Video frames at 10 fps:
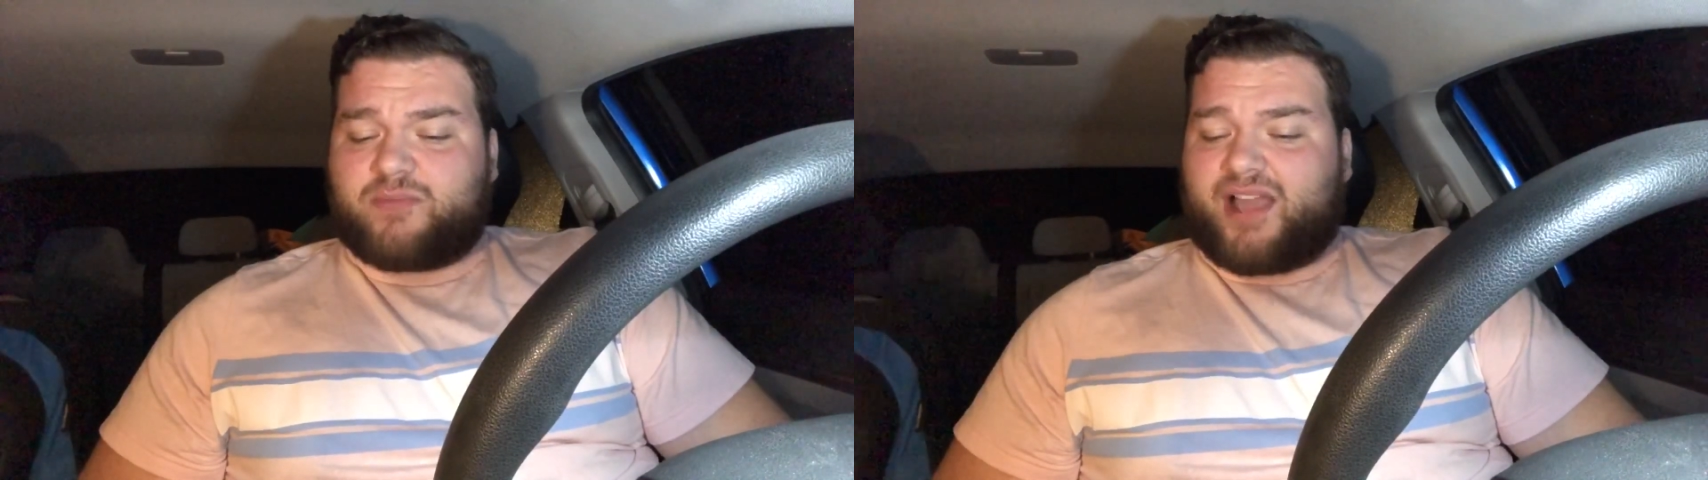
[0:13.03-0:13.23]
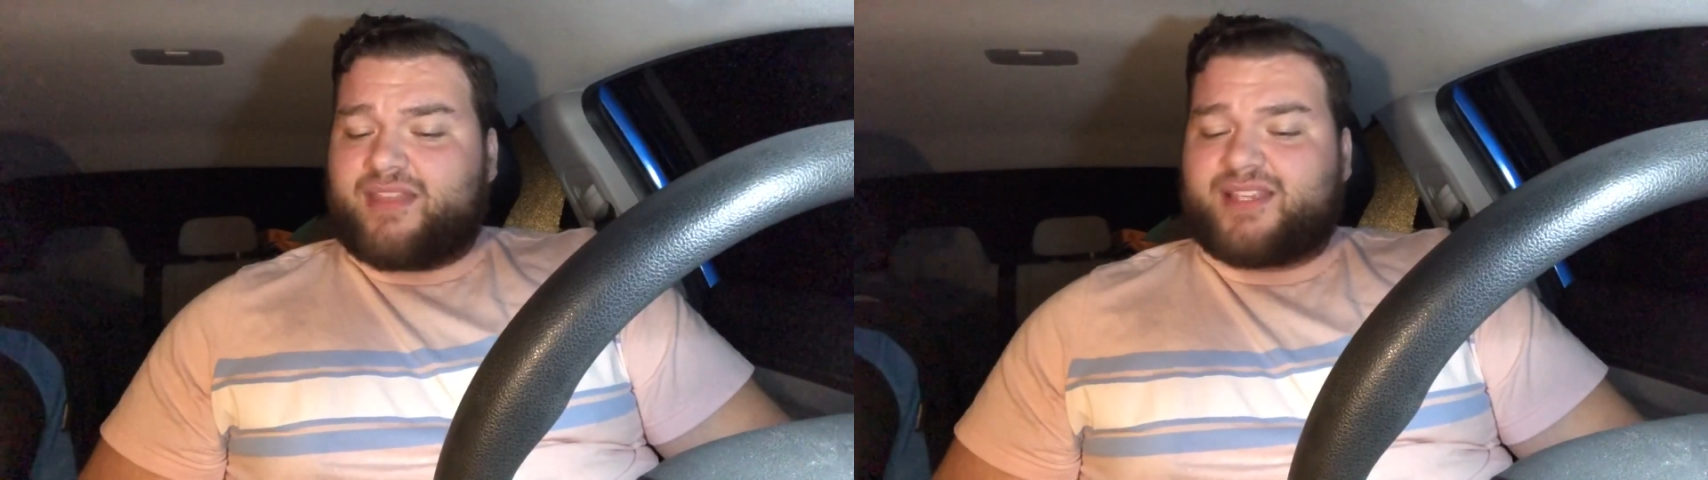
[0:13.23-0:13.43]

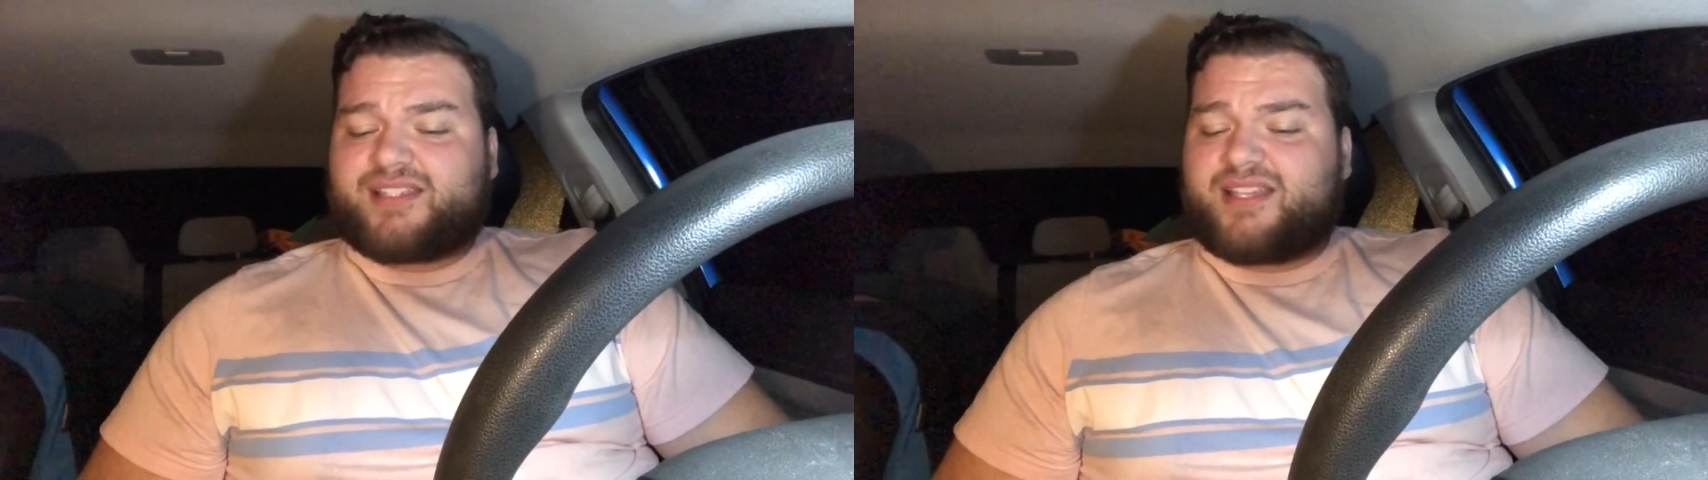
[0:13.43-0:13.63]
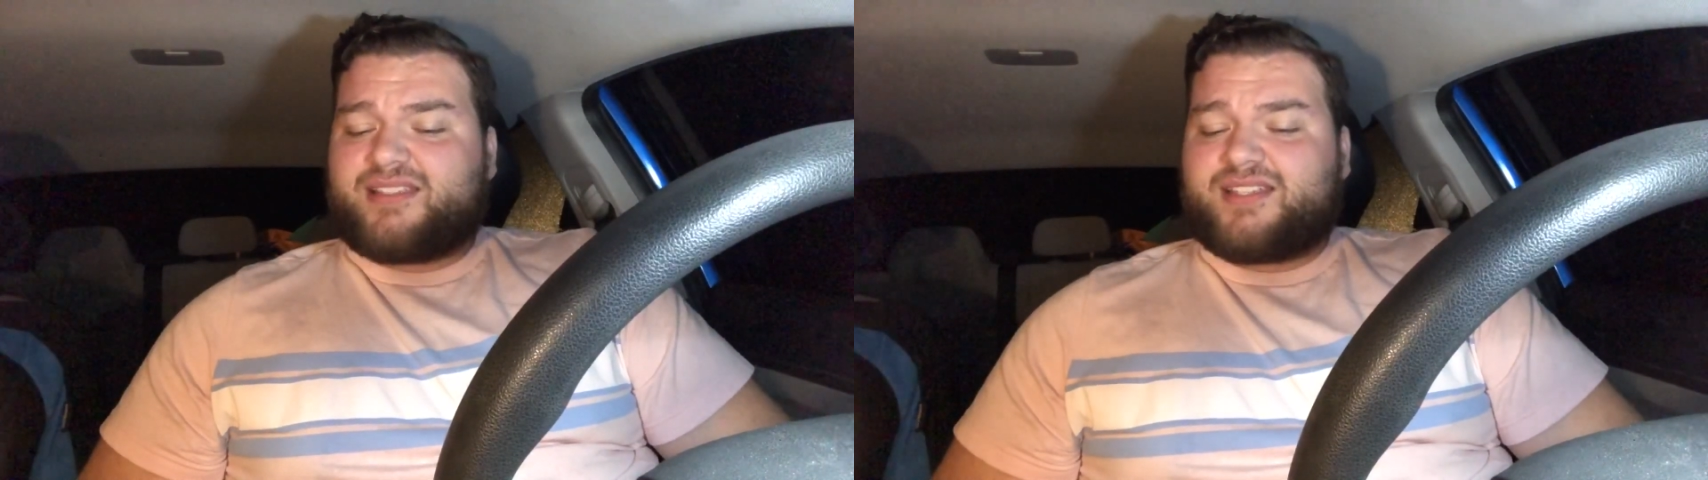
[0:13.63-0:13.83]
by this,
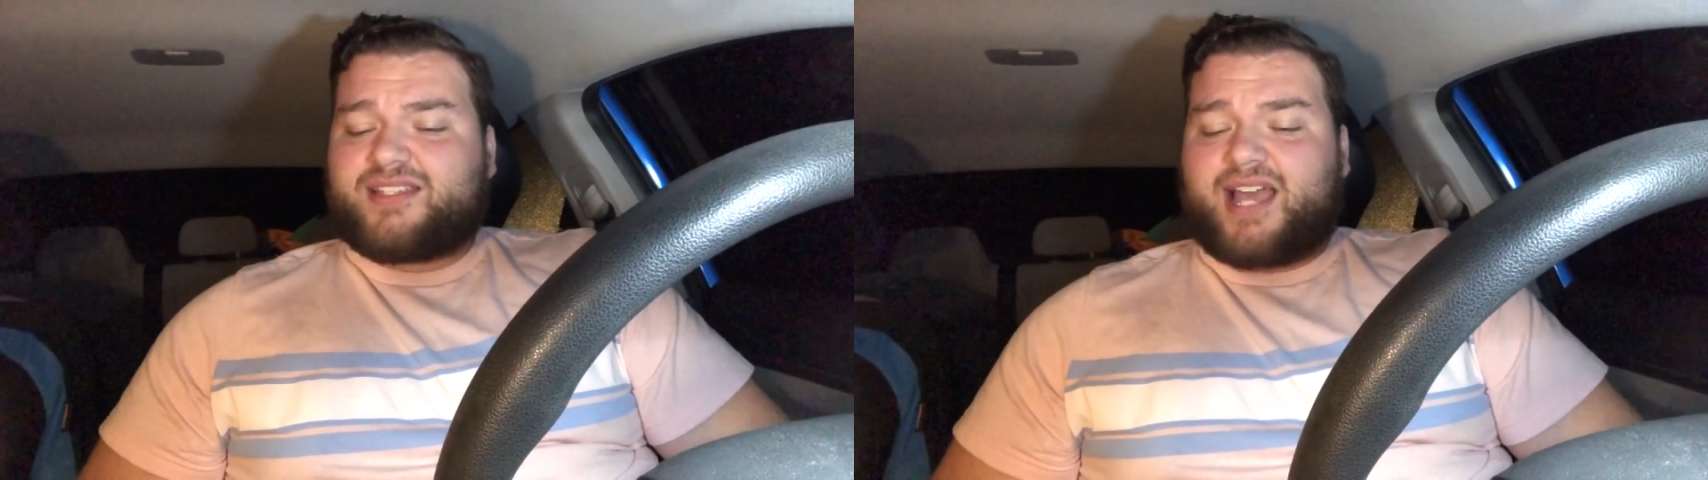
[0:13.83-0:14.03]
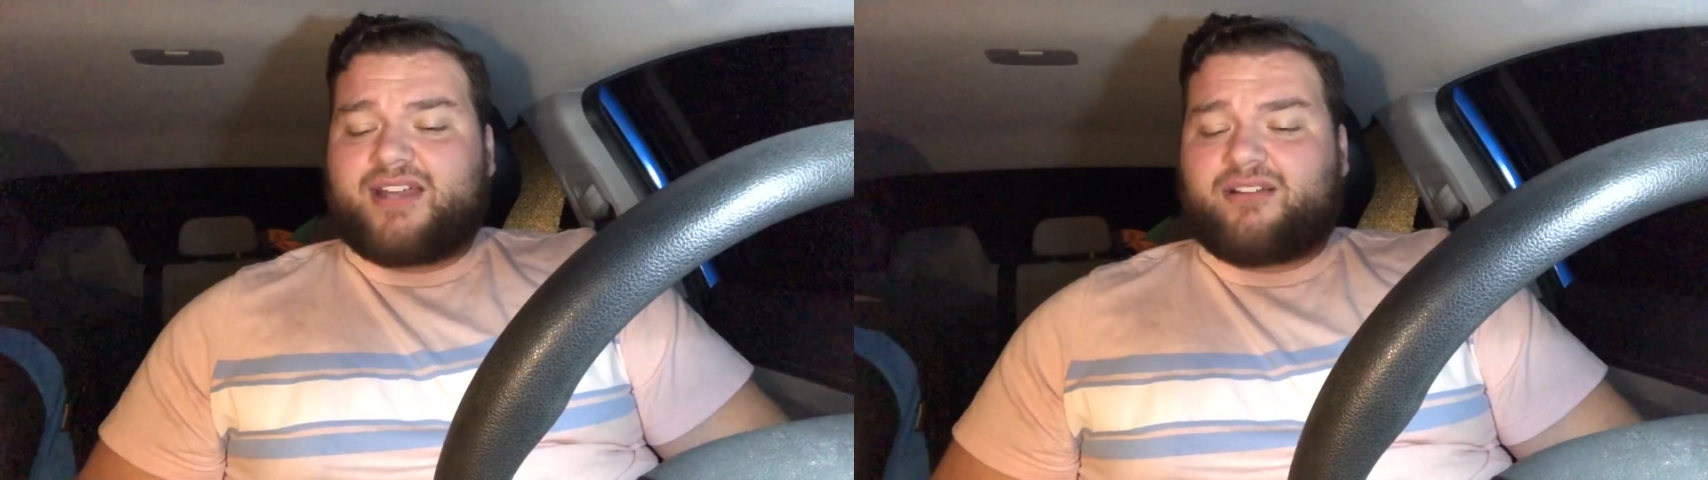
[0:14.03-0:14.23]
because the
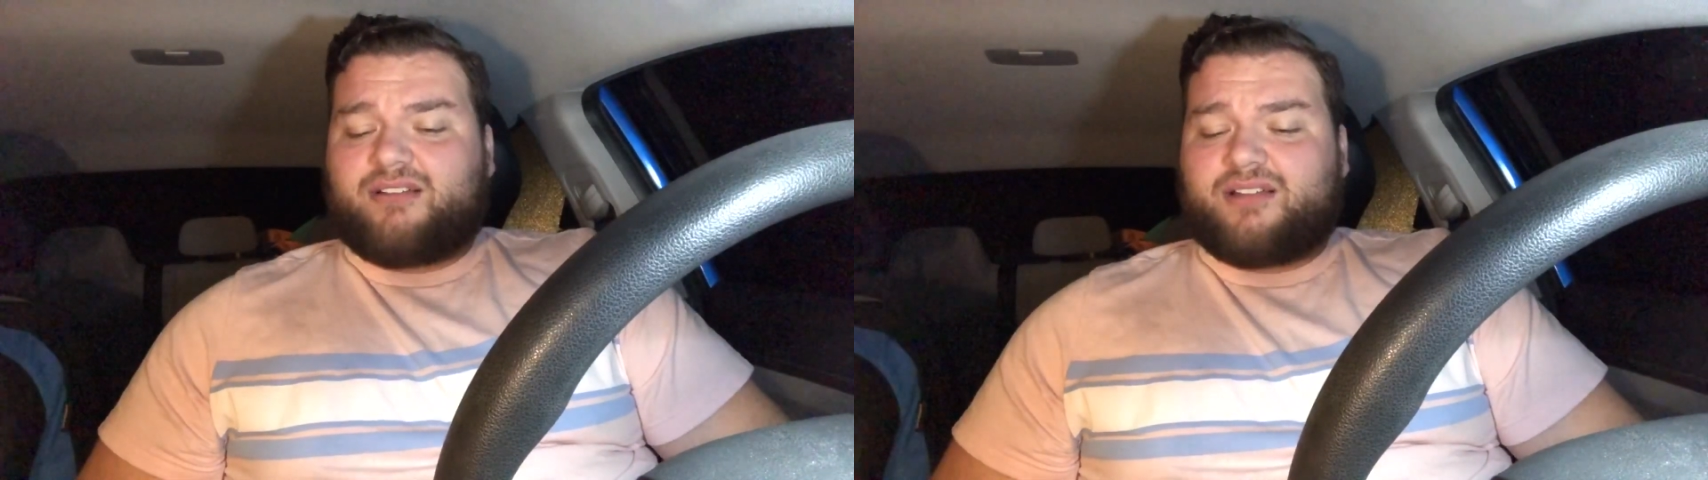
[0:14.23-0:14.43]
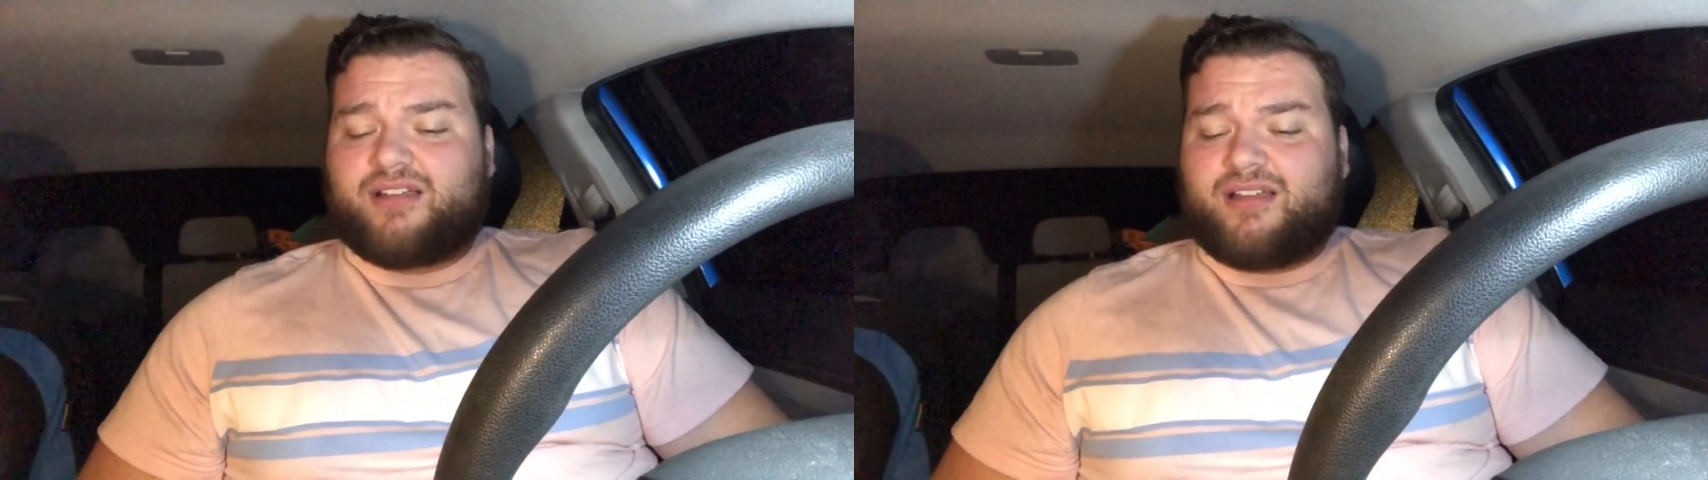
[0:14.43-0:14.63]

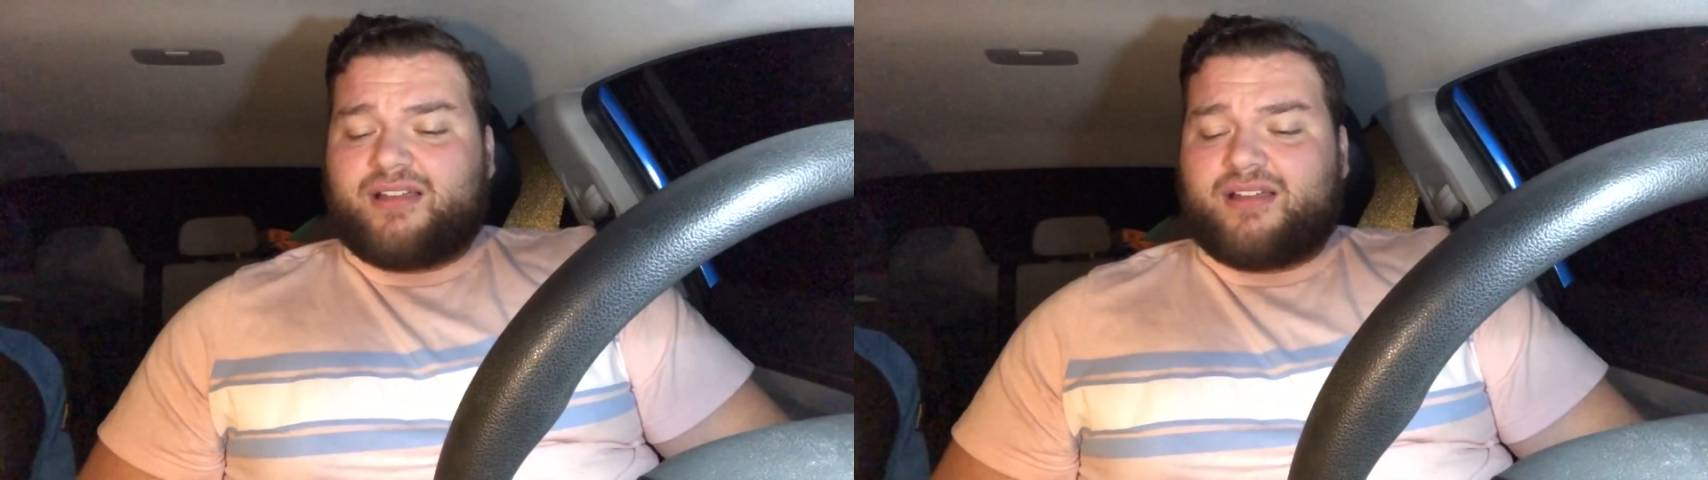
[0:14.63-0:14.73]
title